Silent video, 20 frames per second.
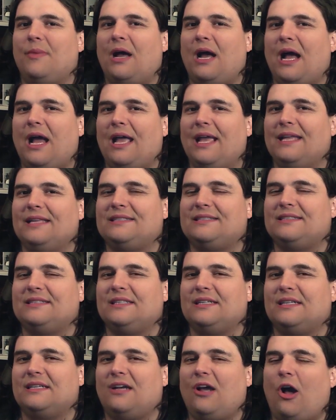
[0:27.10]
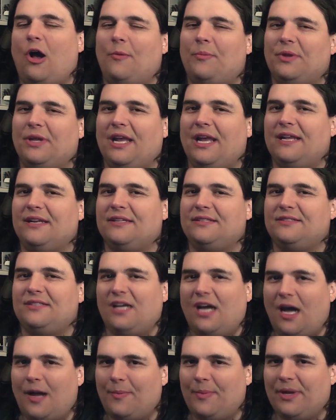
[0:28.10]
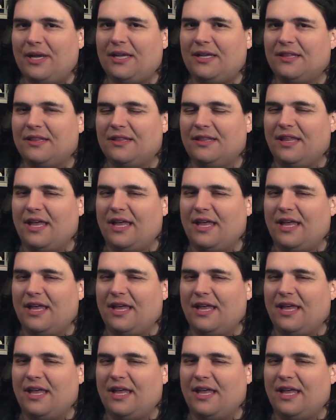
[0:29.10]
It's a complicated topic